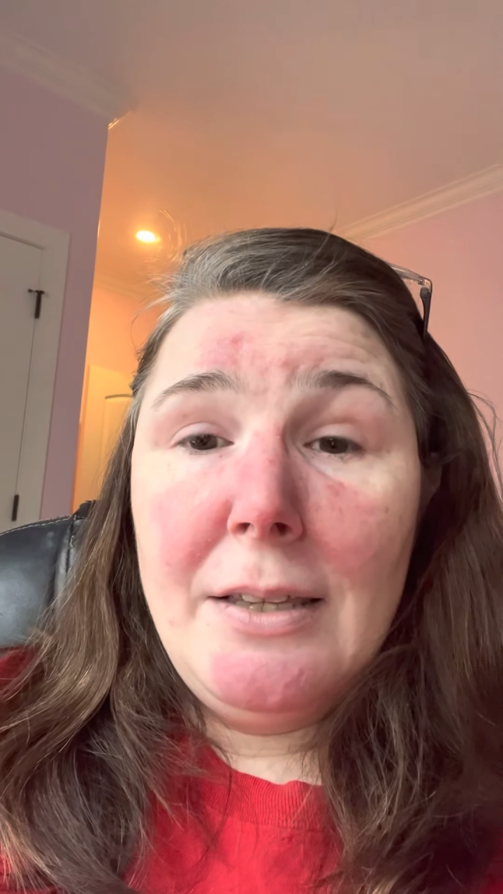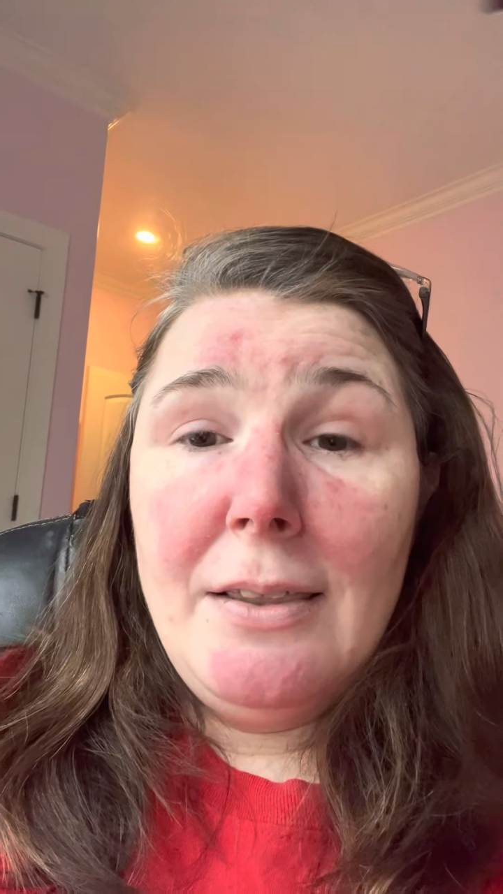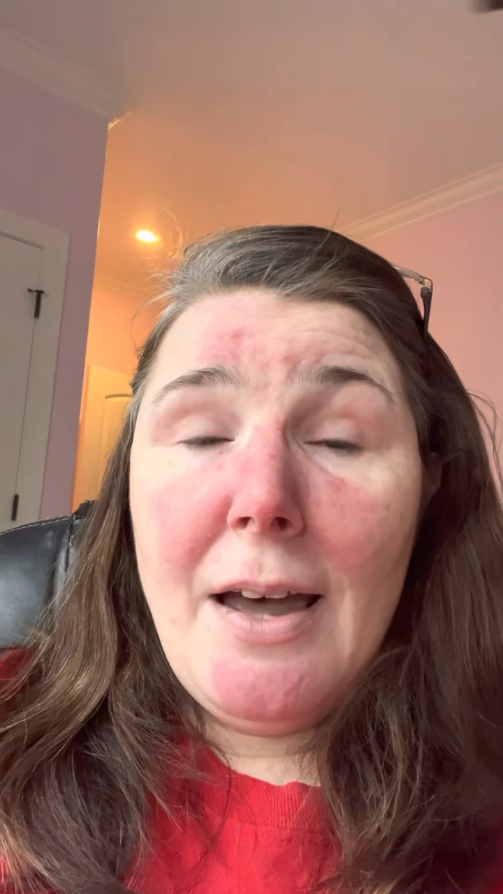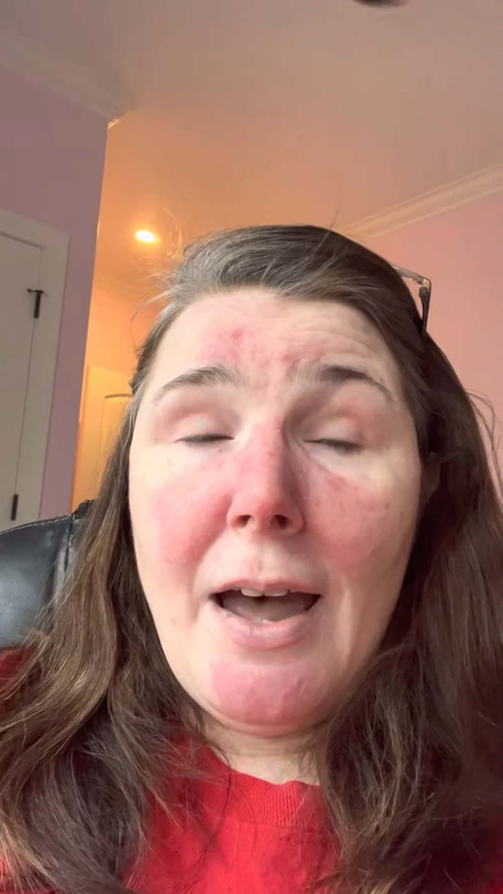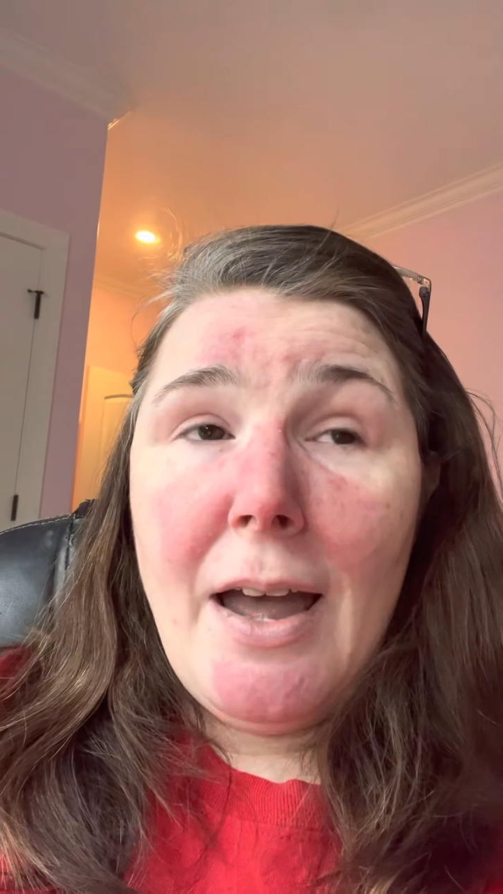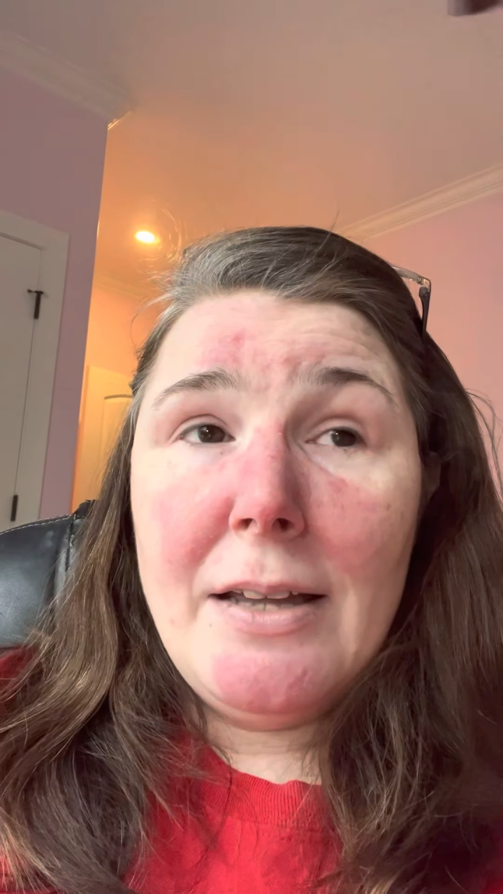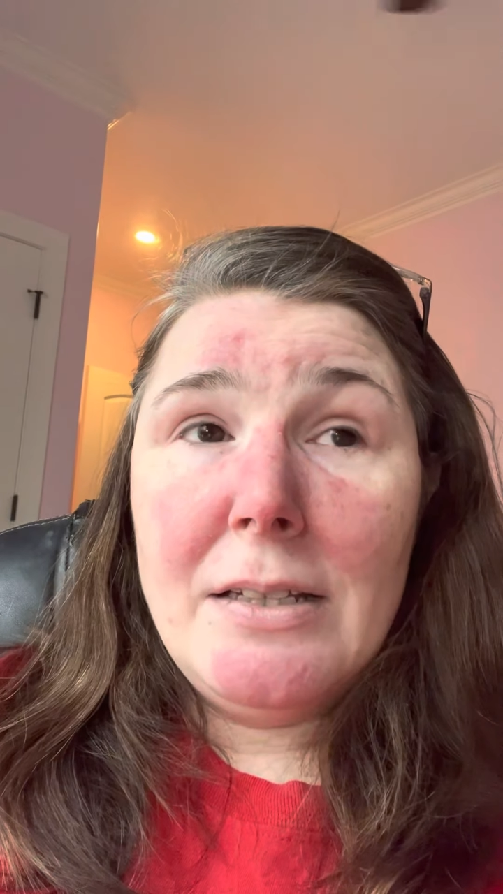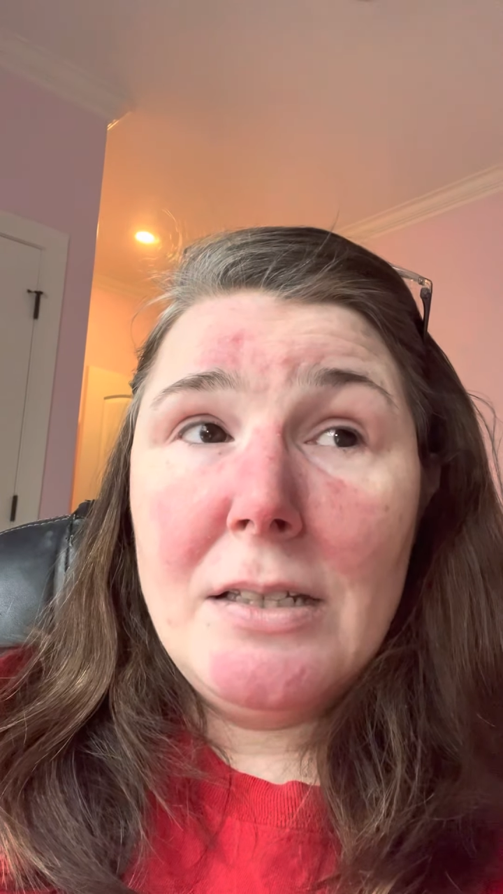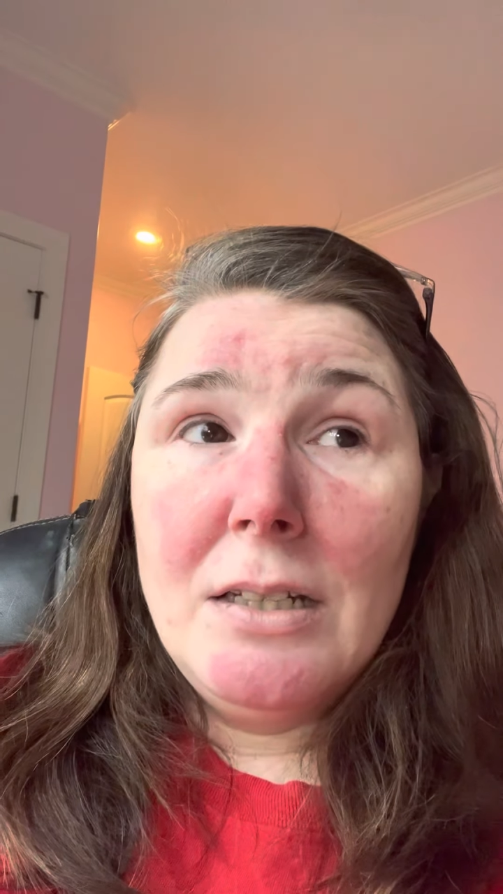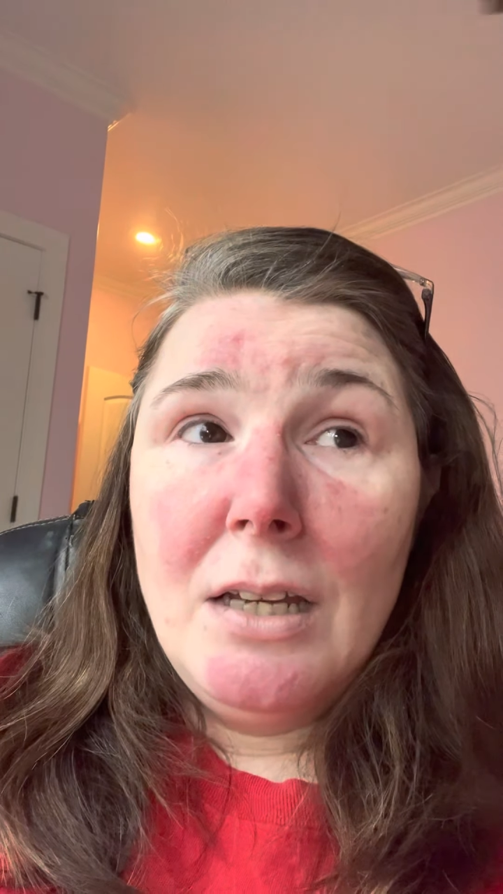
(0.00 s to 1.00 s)

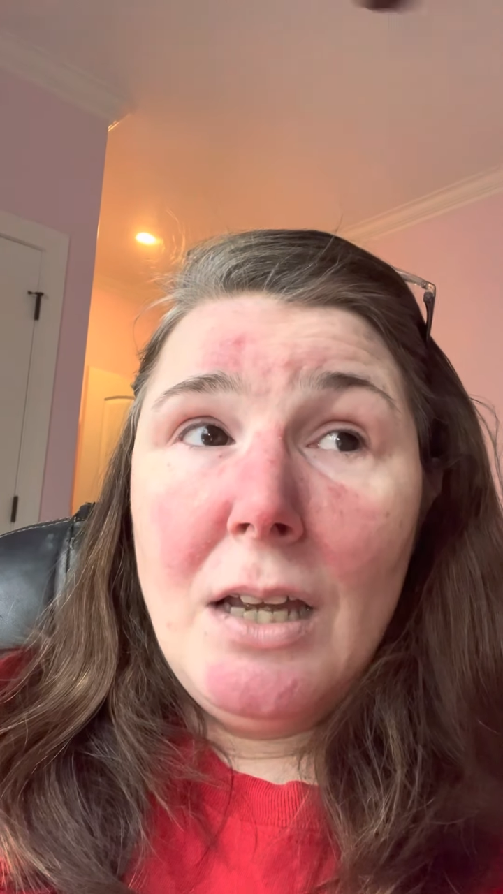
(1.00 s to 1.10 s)
that